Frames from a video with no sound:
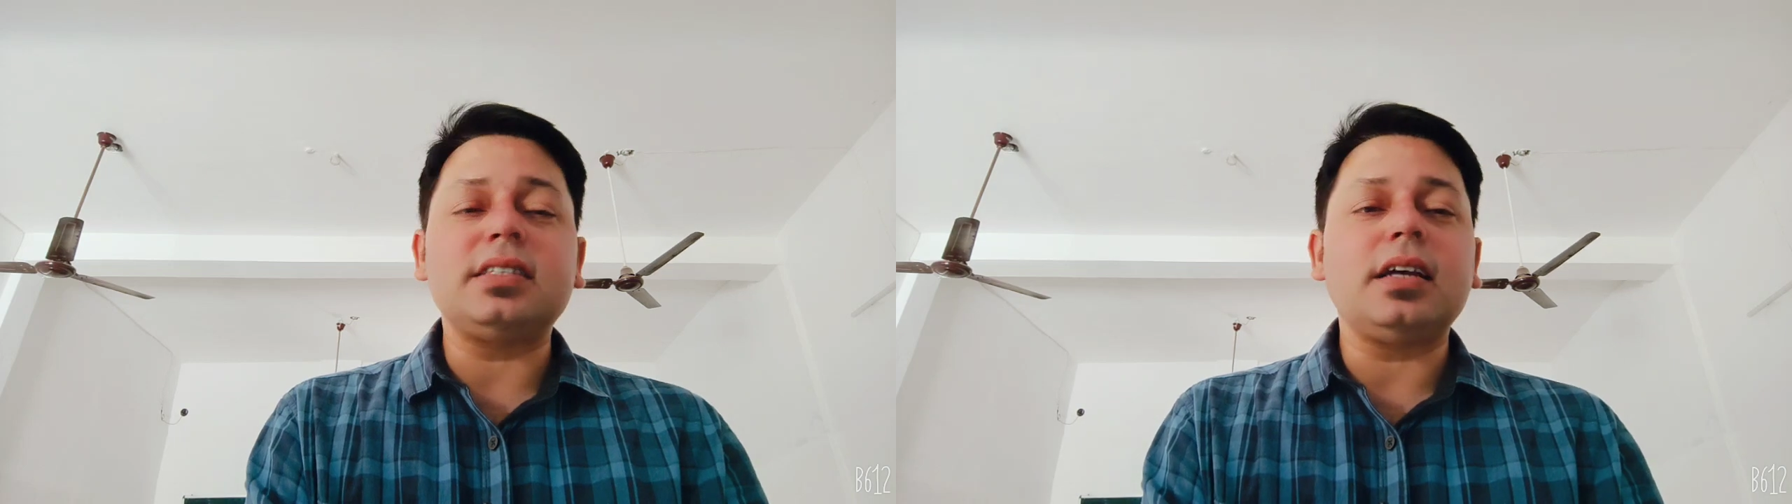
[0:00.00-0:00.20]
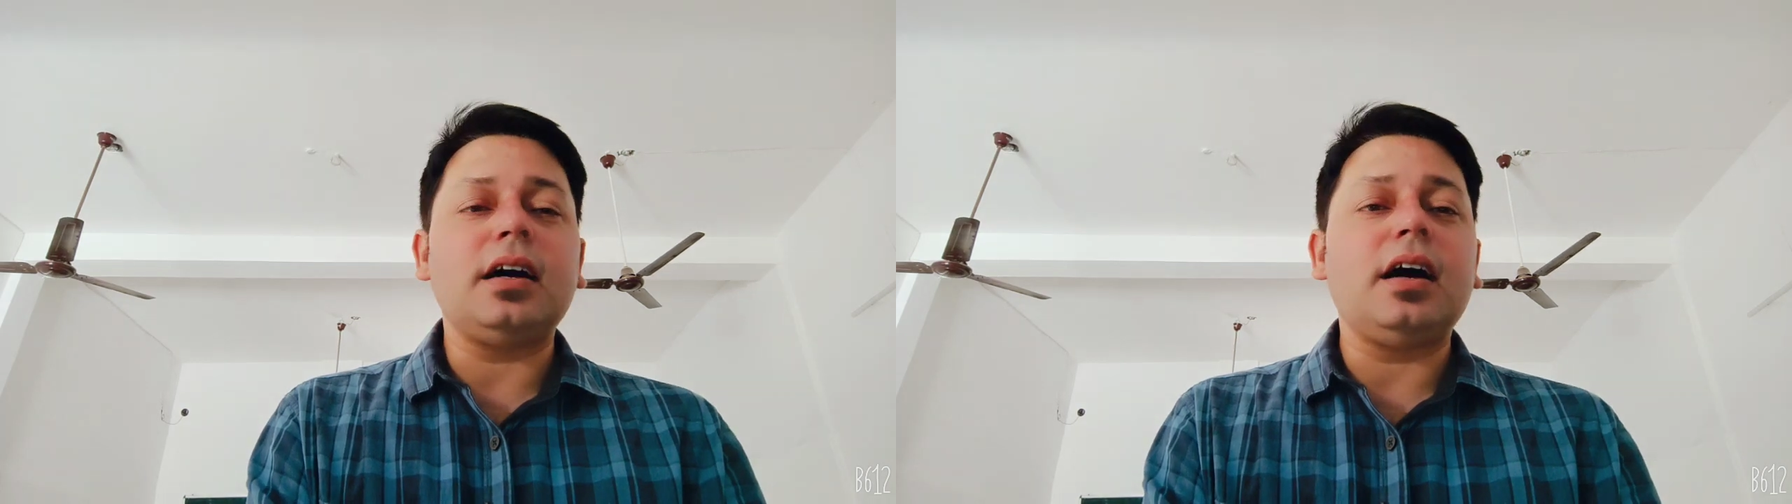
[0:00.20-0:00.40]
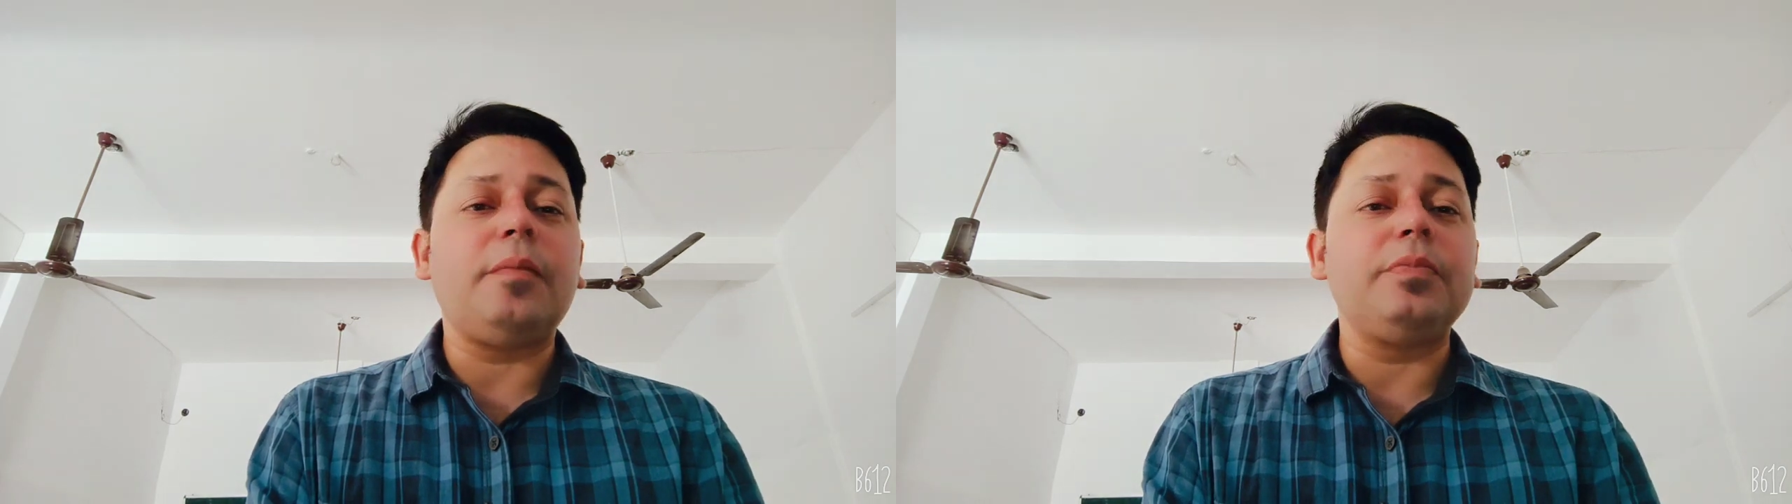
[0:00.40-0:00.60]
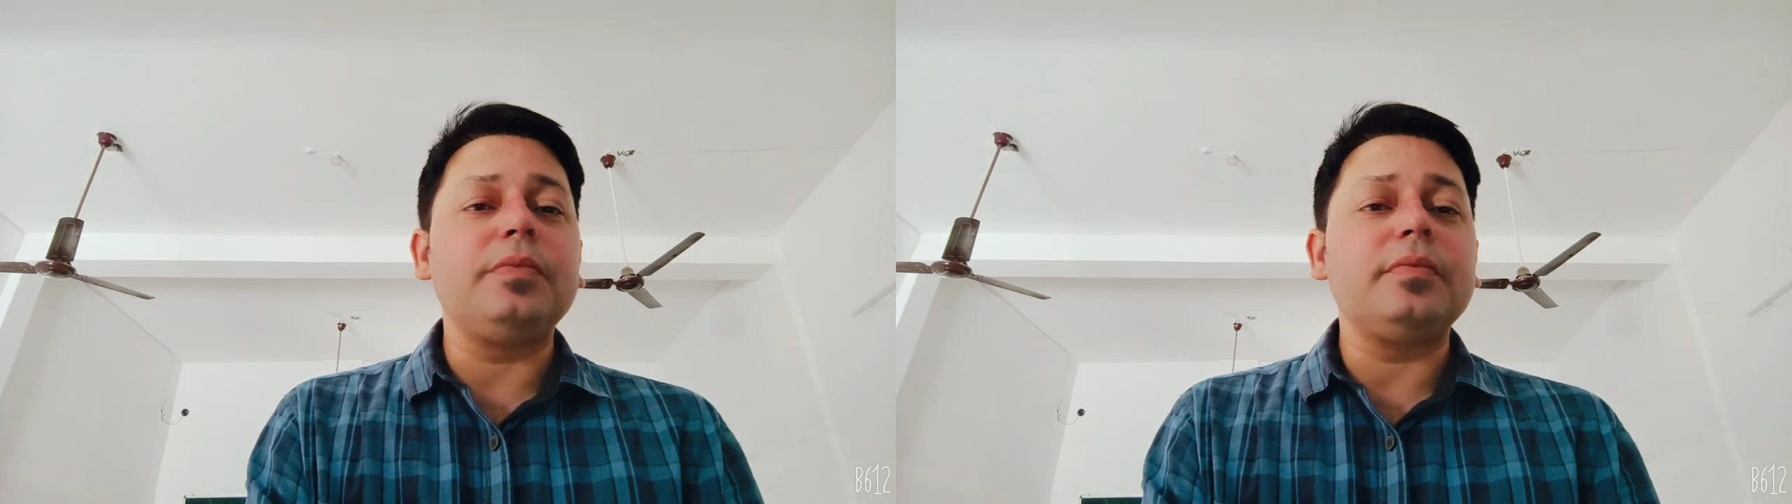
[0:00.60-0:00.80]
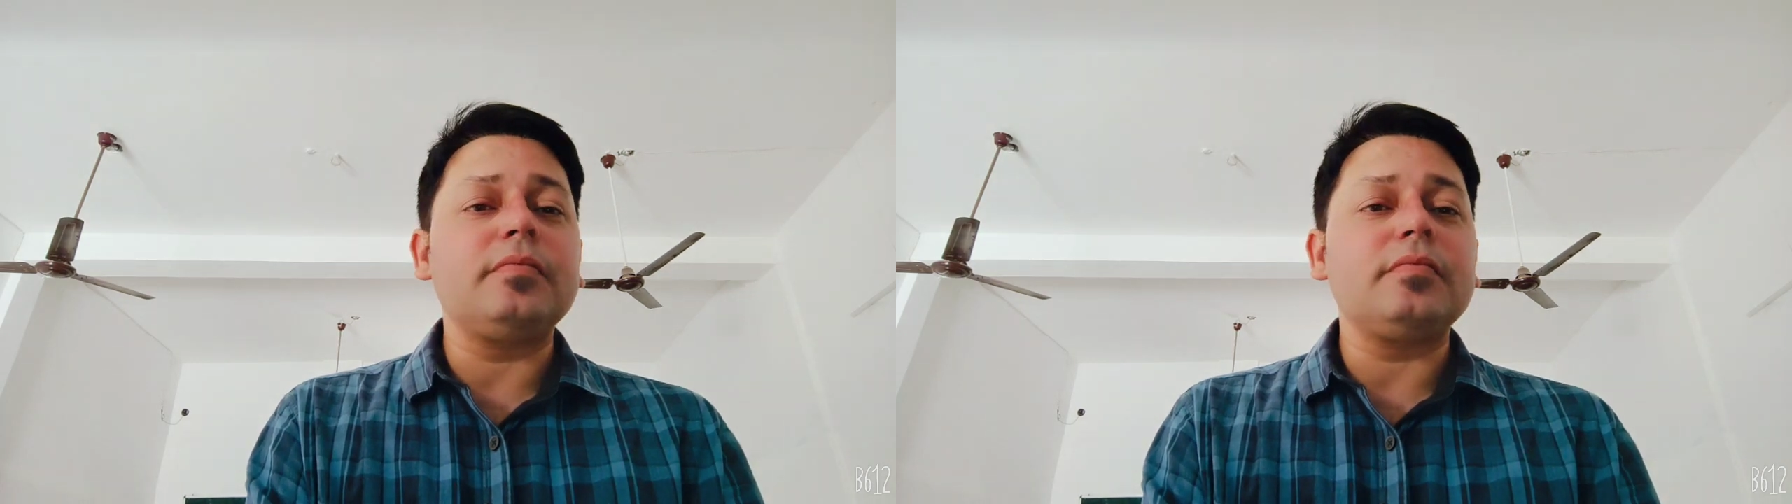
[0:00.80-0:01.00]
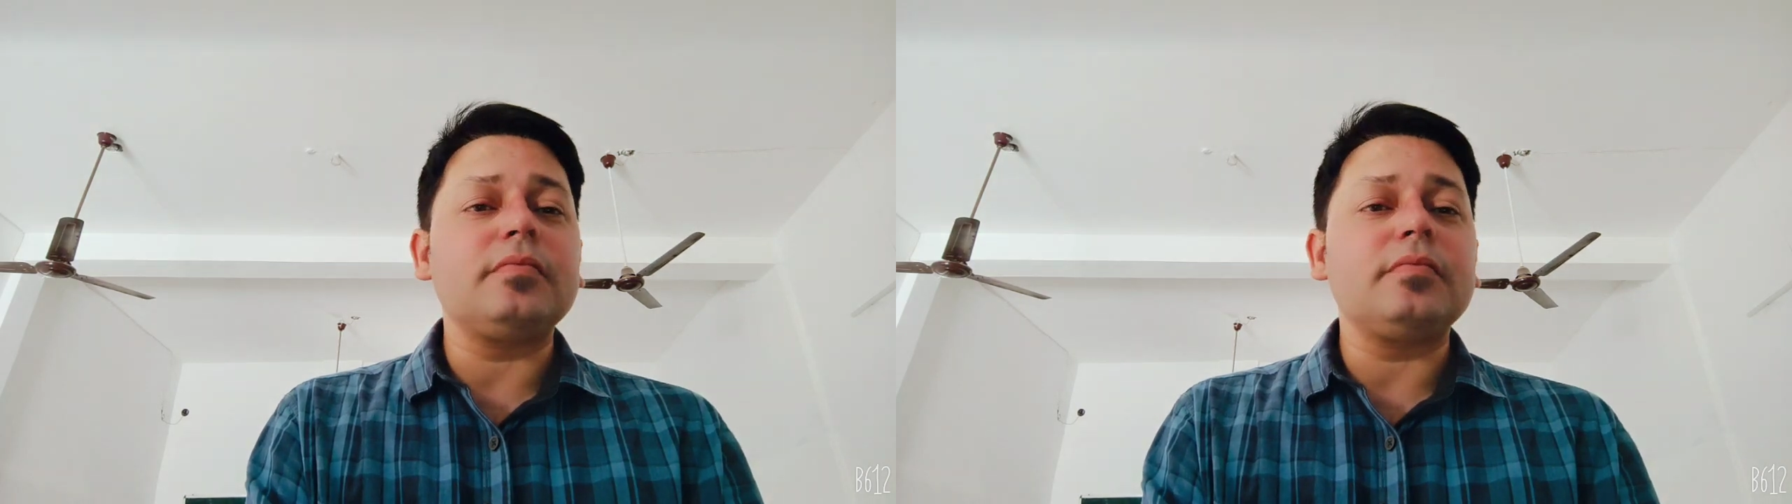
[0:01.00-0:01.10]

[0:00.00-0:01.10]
a